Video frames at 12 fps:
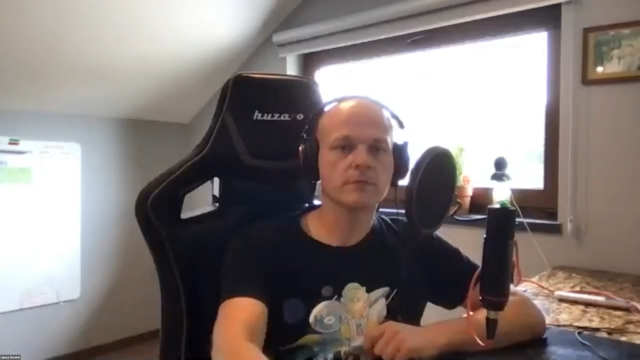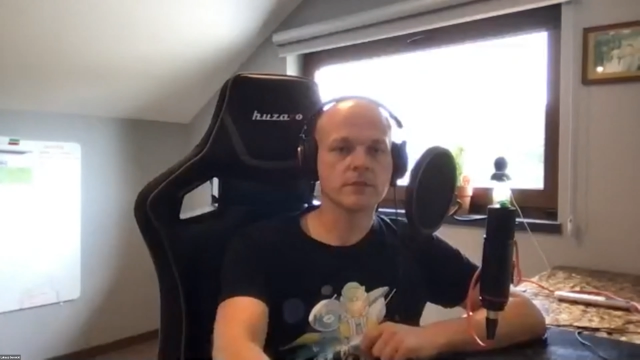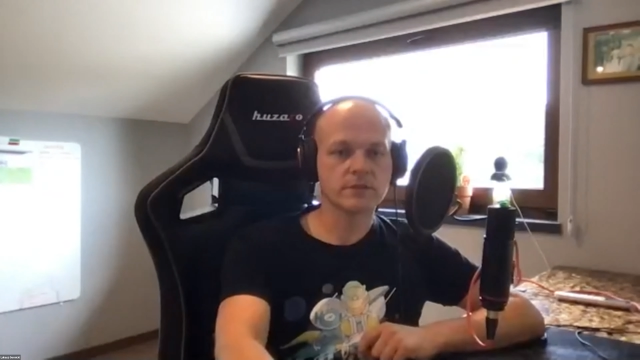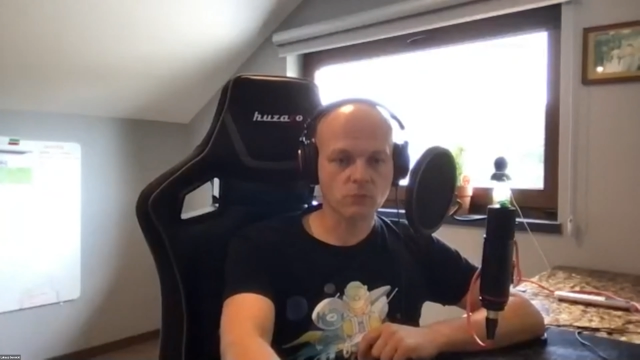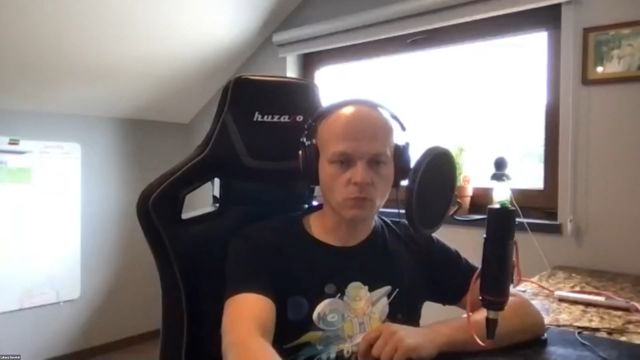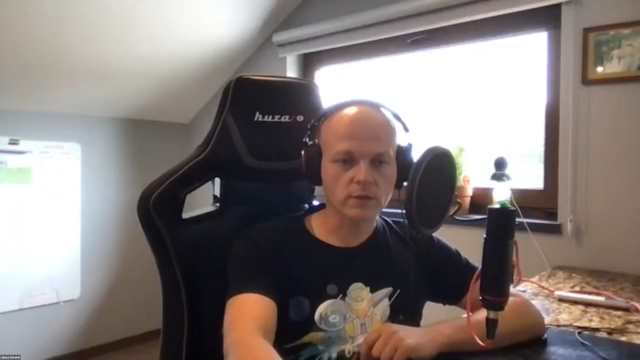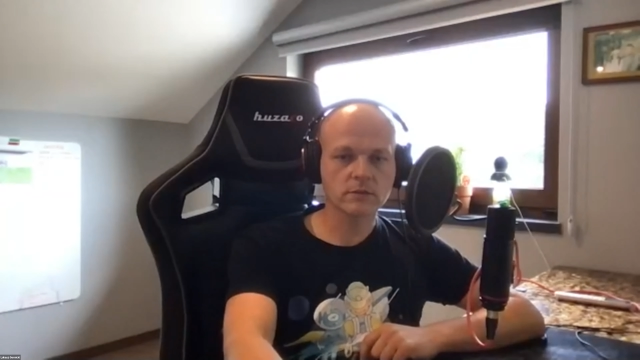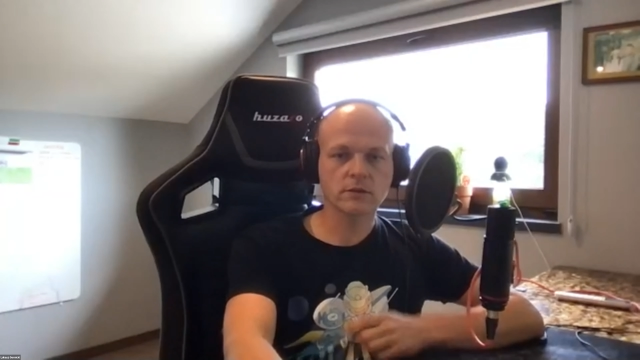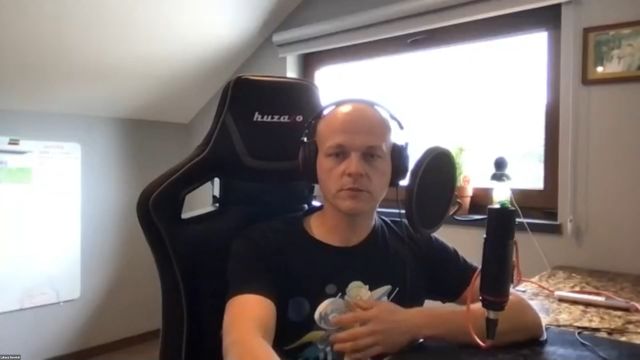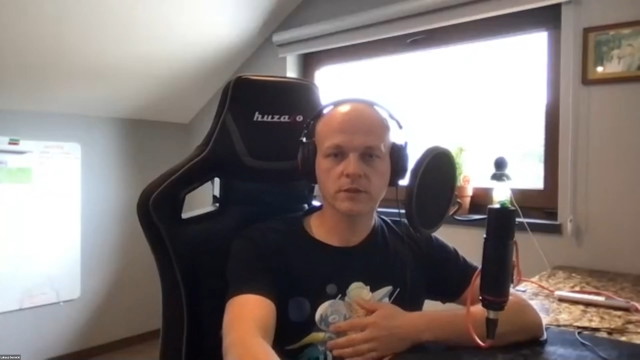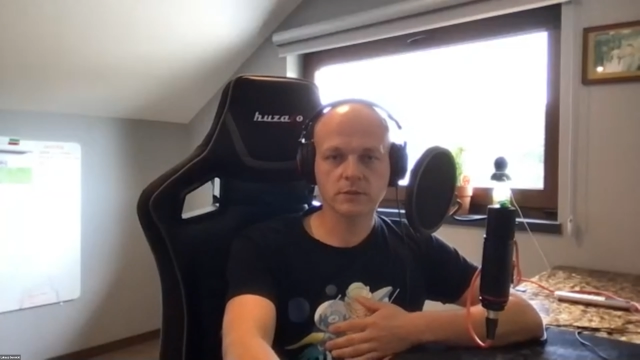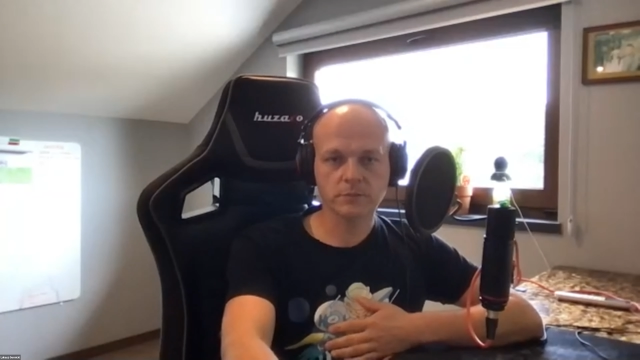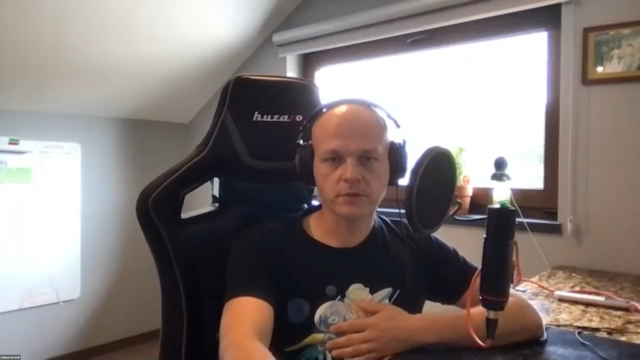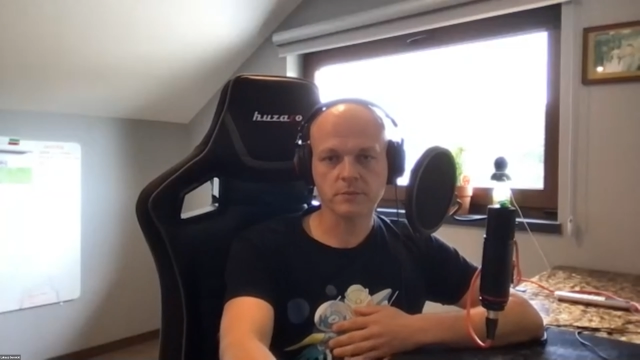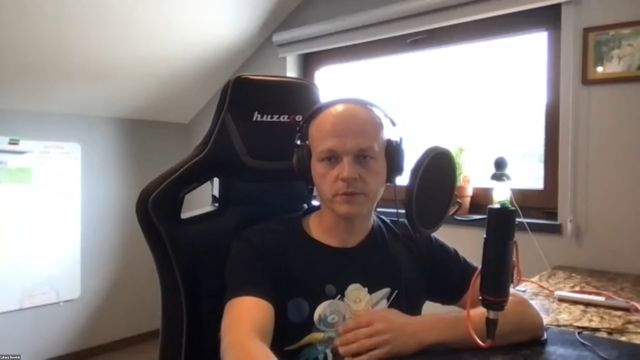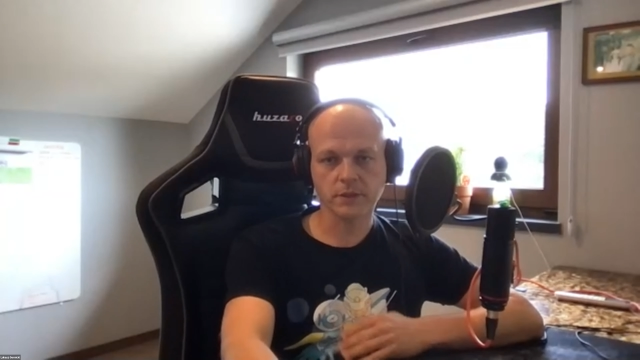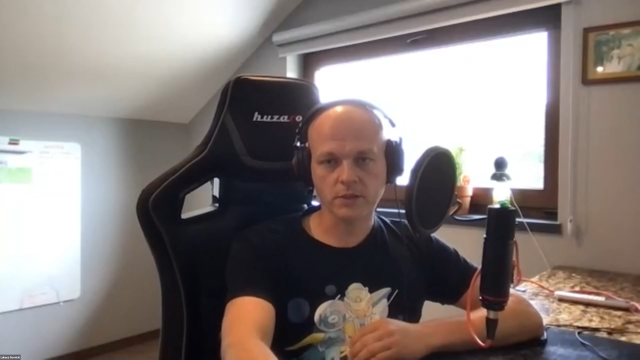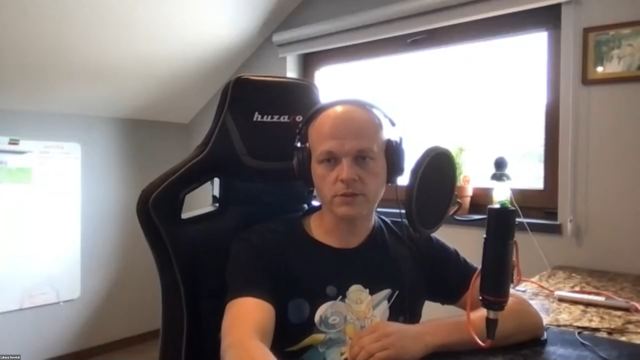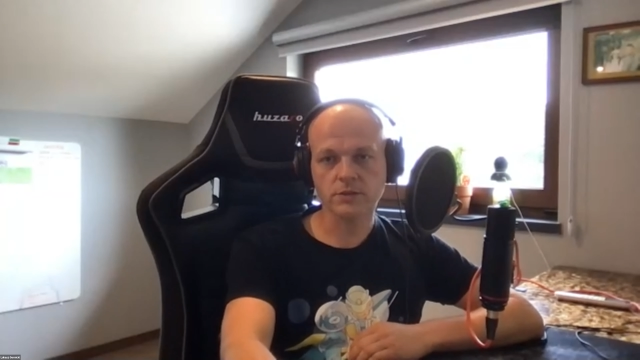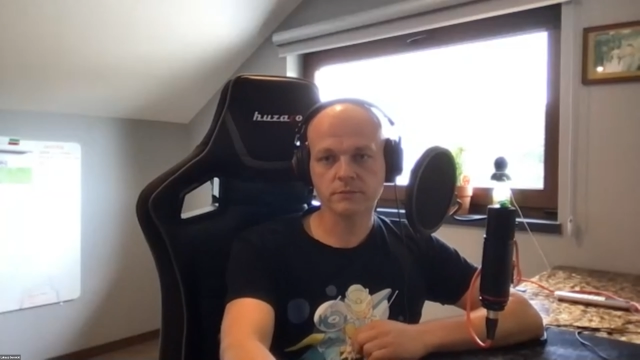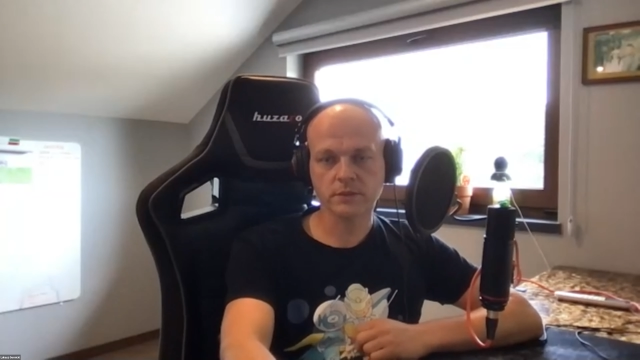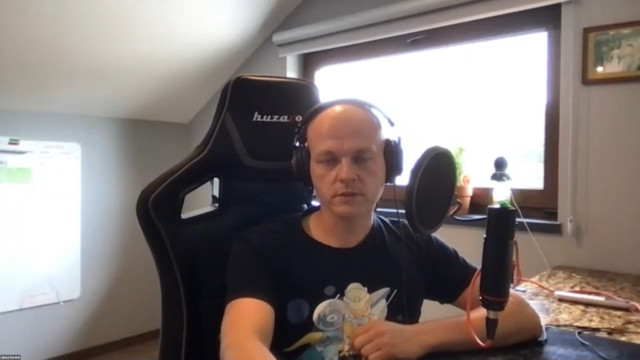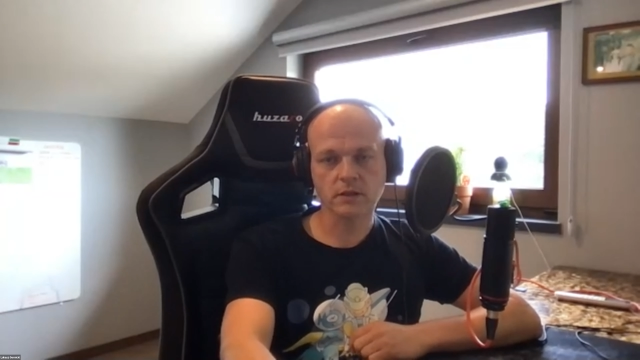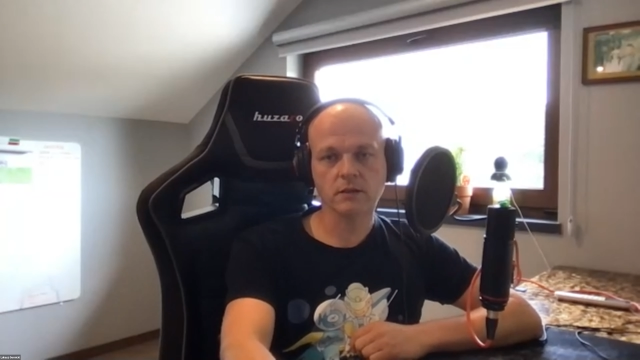it's one document per application.
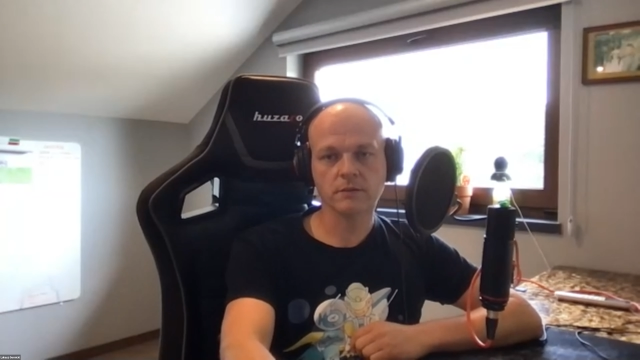Exactly.